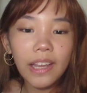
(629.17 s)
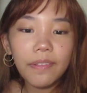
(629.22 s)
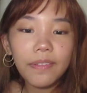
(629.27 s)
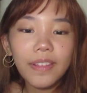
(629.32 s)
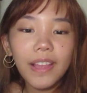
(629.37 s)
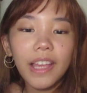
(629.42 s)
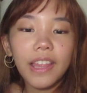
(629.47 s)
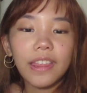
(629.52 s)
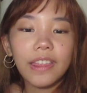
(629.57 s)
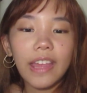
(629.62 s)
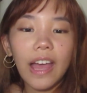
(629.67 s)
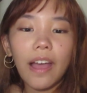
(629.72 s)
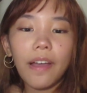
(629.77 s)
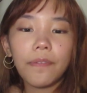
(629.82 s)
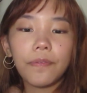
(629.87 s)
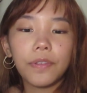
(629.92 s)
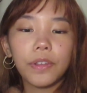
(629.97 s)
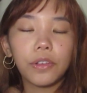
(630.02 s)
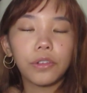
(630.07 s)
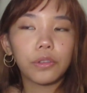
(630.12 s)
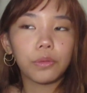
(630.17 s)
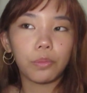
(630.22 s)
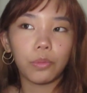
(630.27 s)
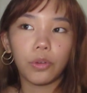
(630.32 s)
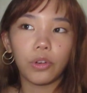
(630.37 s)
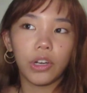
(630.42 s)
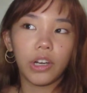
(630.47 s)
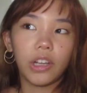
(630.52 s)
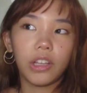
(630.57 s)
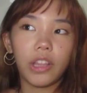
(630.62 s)
I feel like that feels
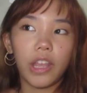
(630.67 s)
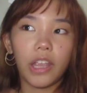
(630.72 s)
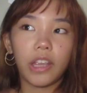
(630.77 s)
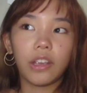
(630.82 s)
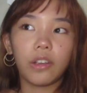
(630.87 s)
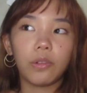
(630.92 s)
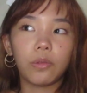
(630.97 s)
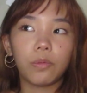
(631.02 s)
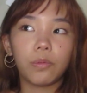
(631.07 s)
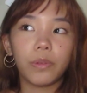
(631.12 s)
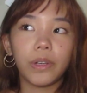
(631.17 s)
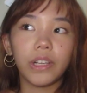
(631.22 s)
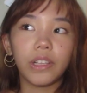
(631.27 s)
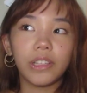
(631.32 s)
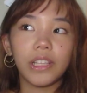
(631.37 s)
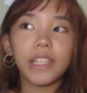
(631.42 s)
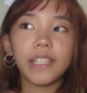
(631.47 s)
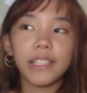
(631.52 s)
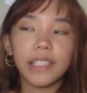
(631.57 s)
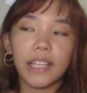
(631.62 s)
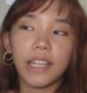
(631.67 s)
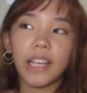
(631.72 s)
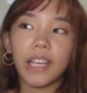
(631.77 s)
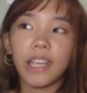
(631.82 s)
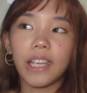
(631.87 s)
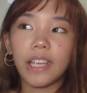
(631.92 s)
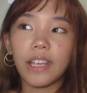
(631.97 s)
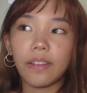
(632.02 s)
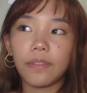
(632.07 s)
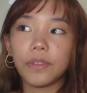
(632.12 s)
more like realistic
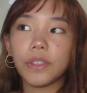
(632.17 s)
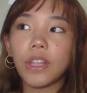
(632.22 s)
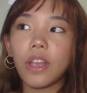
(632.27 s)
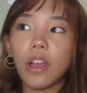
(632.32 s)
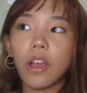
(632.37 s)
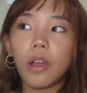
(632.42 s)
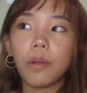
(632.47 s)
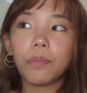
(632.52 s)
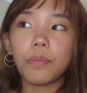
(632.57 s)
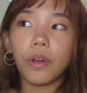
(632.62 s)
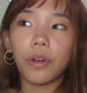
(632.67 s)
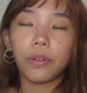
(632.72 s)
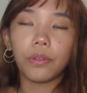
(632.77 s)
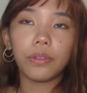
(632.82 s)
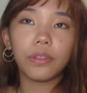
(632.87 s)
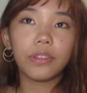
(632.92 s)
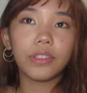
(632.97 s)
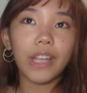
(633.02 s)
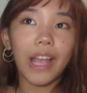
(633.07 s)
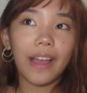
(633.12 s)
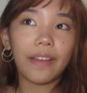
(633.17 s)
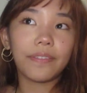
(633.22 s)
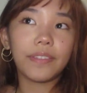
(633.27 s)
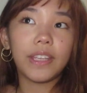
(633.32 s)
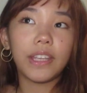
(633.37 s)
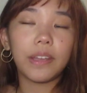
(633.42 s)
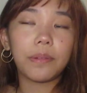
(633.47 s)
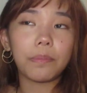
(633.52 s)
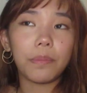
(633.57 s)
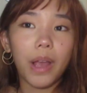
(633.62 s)
and gives both
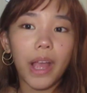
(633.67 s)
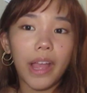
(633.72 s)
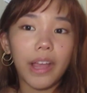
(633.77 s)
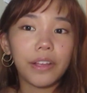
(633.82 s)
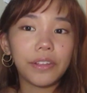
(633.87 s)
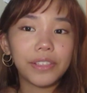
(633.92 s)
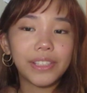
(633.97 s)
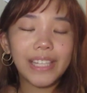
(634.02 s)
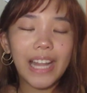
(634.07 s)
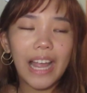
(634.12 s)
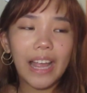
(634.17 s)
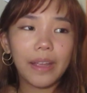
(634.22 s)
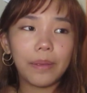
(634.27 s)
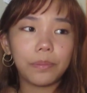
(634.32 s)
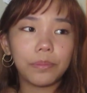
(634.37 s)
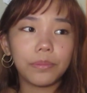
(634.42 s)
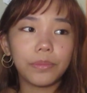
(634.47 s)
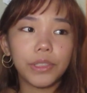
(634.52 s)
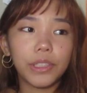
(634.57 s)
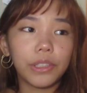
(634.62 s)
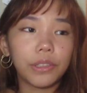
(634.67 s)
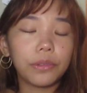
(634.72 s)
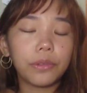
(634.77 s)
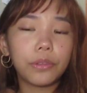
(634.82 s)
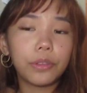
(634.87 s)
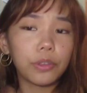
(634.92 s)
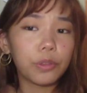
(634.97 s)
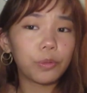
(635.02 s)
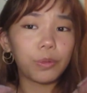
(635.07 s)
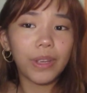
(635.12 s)
Daphne and Miles time to
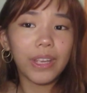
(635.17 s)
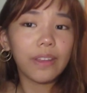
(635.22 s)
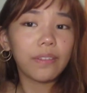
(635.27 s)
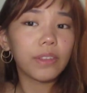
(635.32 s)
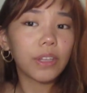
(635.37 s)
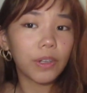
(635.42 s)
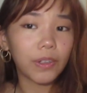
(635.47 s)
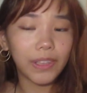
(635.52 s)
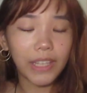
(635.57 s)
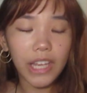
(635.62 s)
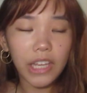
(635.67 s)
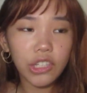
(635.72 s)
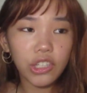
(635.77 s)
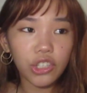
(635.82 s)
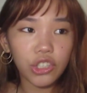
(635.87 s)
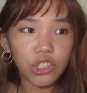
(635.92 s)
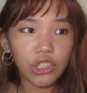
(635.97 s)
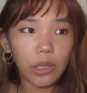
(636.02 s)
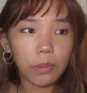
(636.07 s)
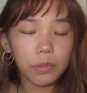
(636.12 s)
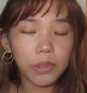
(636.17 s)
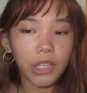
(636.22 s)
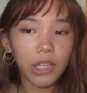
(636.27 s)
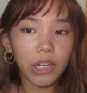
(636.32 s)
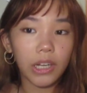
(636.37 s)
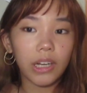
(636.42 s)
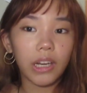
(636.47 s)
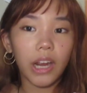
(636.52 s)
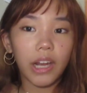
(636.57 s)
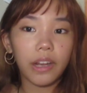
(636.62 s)
grieve their relationships
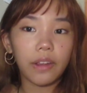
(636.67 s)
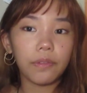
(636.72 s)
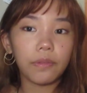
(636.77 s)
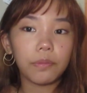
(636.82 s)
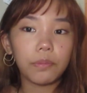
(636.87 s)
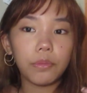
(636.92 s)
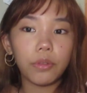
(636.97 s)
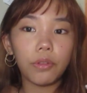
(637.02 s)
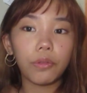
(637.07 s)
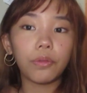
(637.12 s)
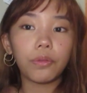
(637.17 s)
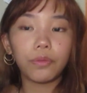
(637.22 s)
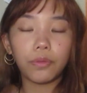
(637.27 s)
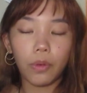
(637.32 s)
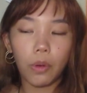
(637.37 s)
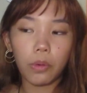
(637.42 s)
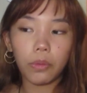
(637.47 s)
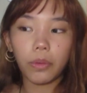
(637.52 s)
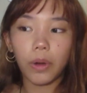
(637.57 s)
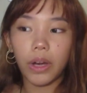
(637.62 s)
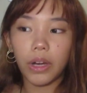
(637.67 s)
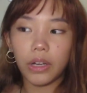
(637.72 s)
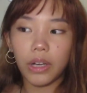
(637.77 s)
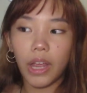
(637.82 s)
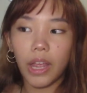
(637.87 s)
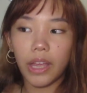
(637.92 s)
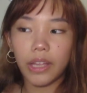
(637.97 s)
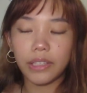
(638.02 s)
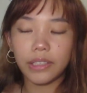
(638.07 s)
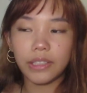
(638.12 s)
and kind of move forward,
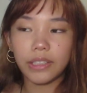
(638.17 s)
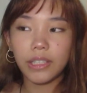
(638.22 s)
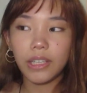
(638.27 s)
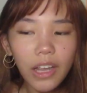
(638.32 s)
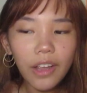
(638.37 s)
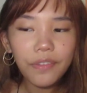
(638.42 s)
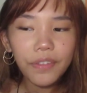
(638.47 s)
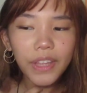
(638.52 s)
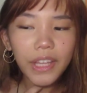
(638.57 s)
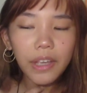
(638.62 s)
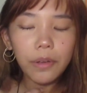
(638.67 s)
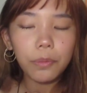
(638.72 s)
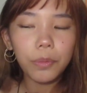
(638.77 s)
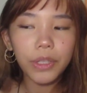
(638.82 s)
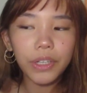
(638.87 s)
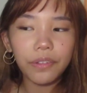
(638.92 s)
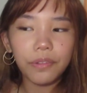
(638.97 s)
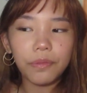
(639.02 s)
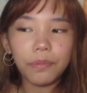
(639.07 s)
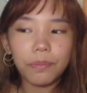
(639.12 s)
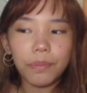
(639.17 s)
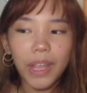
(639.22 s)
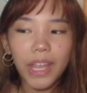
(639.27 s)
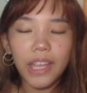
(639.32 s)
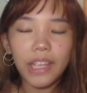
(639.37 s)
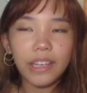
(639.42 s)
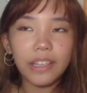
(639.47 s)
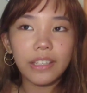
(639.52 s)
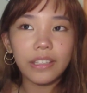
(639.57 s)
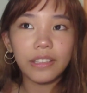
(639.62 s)
and I feel like it would have
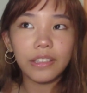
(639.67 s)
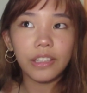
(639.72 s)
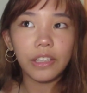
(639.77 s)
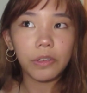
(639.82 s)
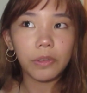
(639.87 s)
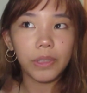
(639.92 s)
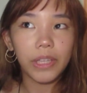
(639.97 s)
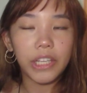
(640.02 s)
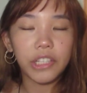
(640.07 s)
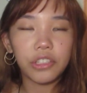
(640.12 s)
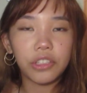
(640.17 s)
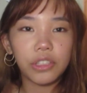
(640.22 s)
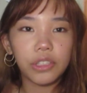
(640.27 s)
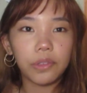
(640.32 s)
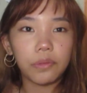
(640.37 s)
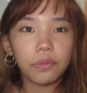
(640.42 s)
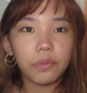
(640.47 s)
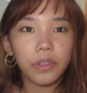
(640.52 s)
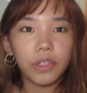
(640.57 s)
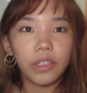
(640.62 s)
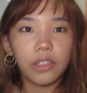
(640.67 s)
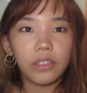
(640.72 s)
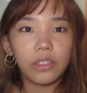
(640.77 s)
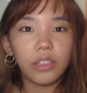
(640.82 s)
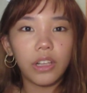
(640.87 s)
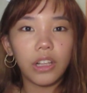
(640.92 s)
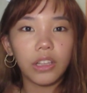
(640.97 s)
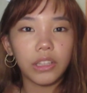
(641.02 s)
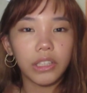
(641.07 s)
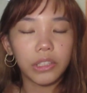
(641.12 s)
made their relationship
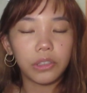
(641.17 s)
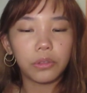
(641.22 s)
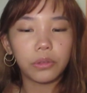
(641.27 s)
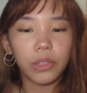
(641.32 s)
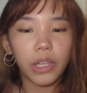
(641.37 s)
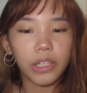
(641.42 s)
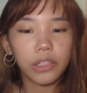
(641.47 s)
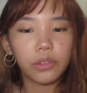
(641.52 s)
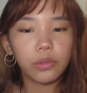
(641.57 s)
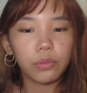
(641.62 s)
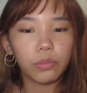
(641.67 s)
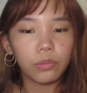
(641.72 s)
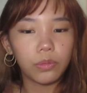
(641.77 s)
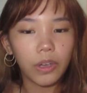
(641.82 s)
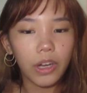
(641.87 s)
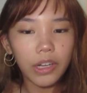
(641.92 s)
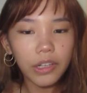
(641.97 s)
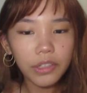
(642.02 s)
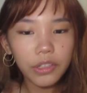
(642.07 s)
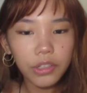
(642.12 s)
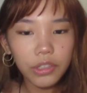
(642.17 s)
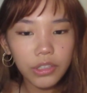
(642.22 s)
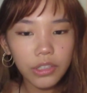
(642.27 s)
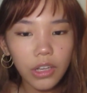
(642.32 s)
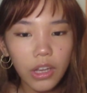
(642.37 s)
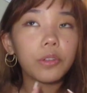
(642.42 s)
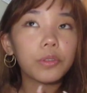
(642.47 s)
feel a little less rushed.